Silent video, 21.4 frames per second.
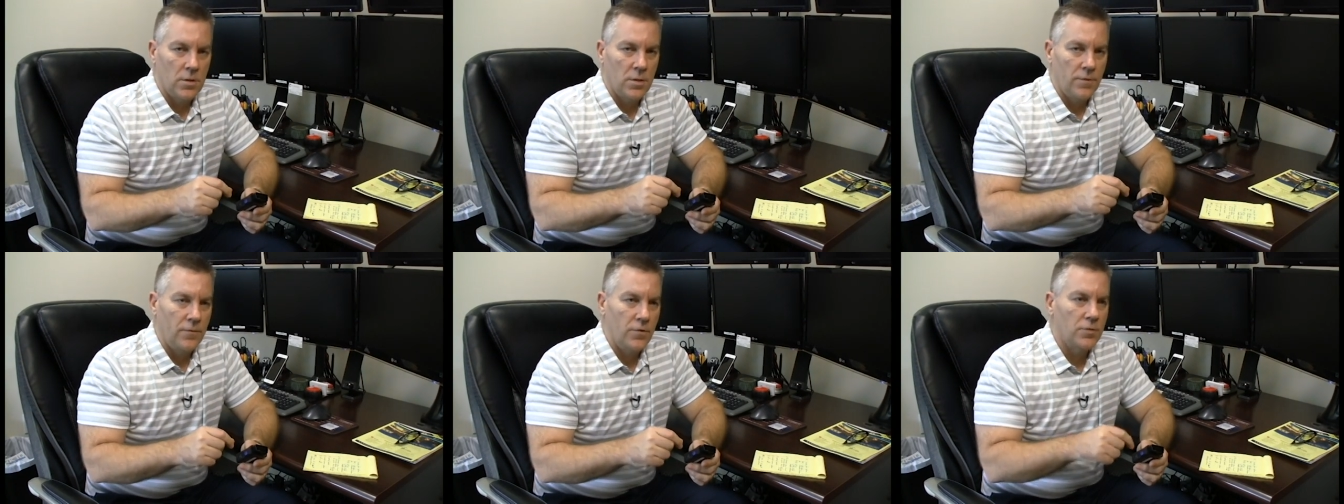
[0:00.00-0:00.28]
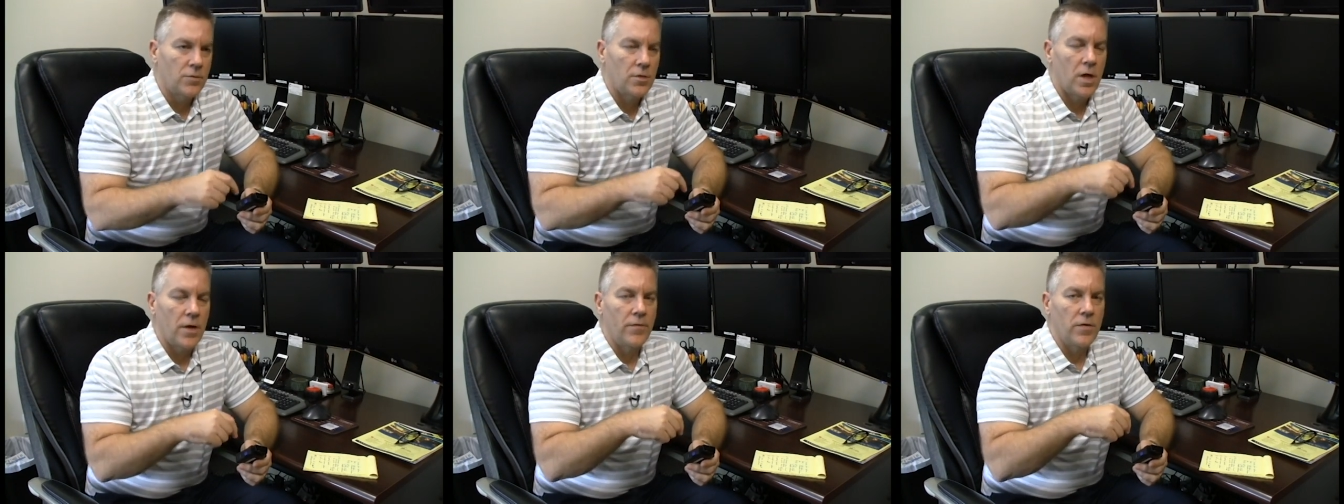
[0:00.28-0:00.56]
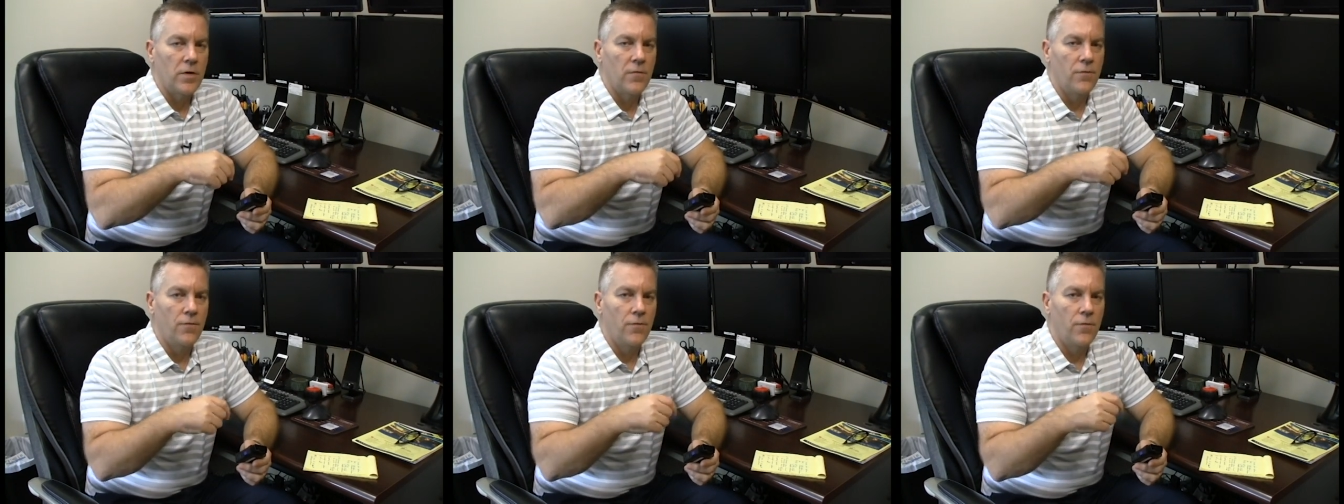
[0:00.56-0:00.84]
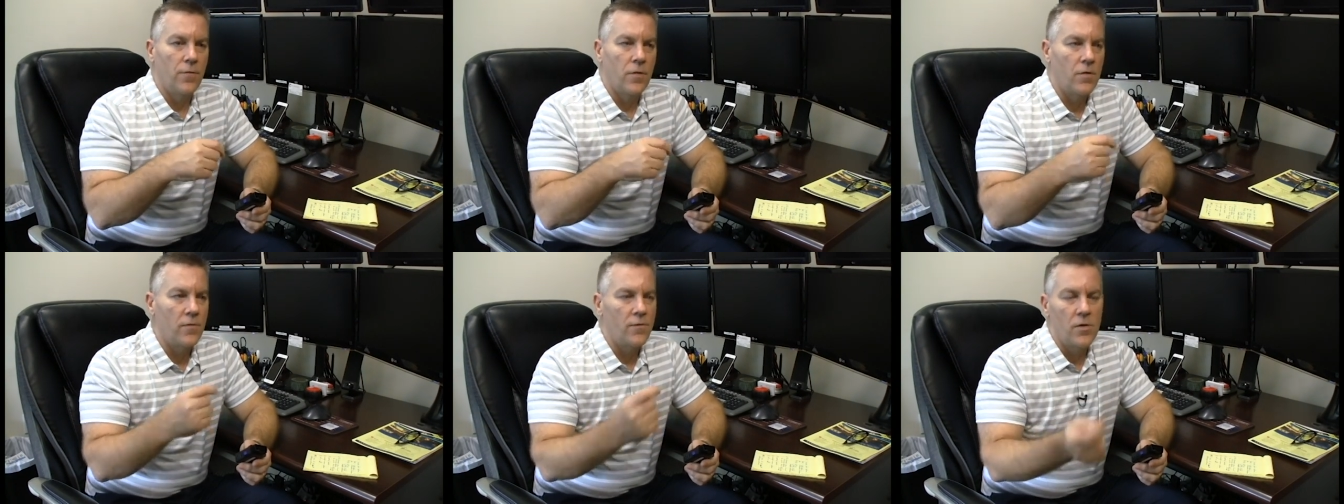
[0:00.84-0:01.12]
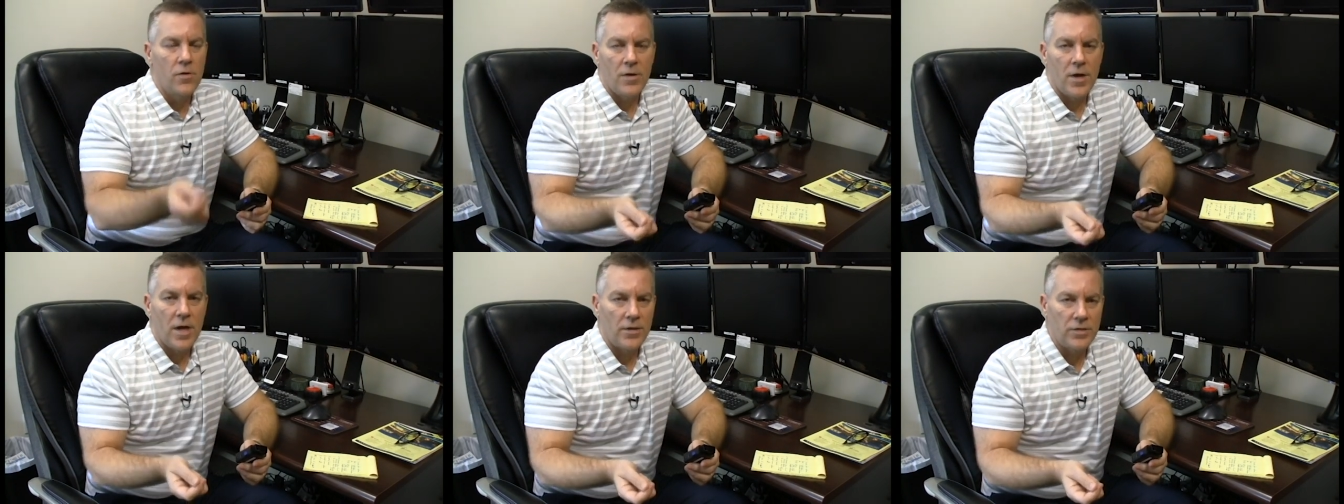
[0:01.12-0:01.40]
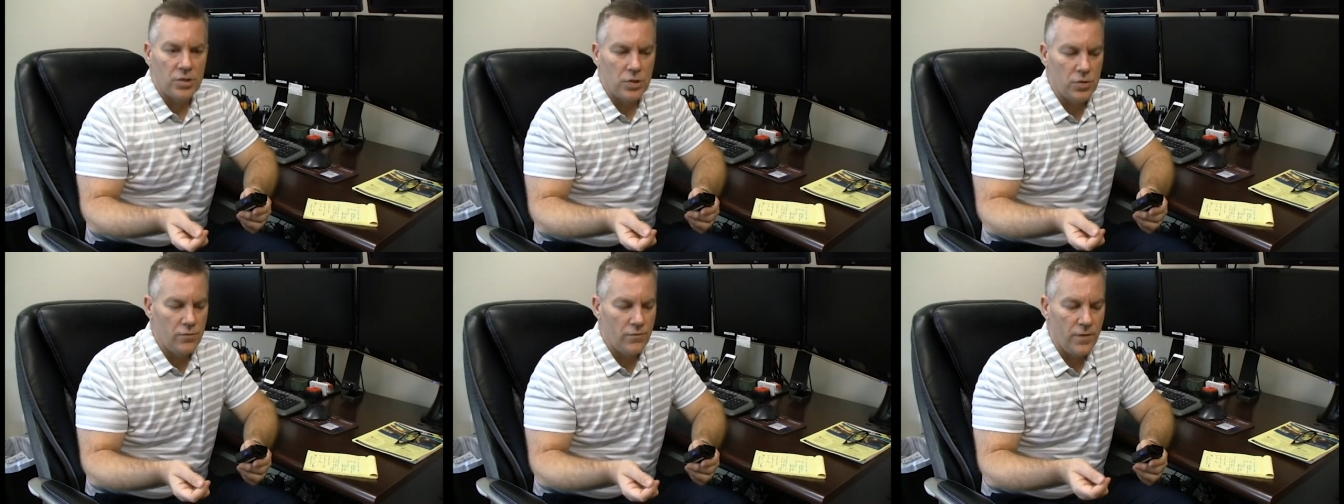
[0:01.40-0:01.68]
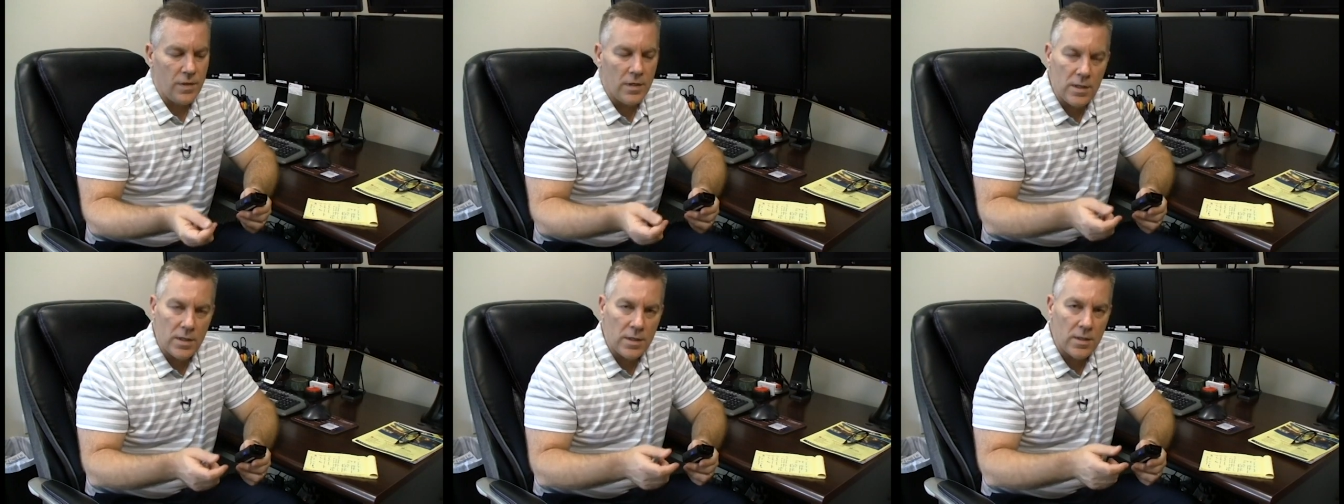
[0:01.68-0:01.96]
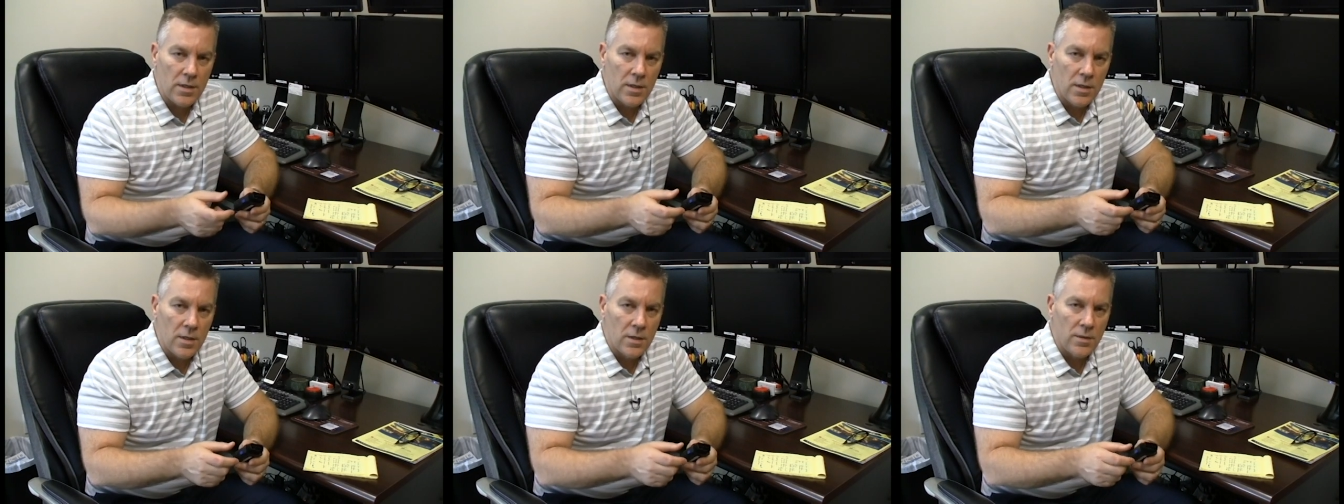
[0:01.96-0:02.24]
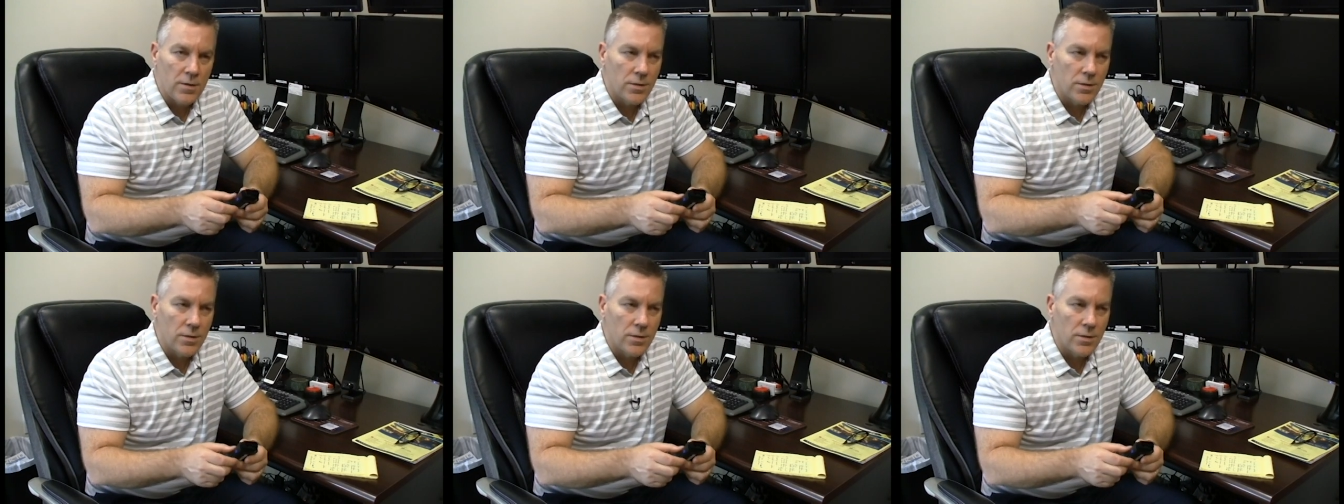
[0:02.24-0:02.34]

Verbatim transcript: If you're driving a Volvo SUV,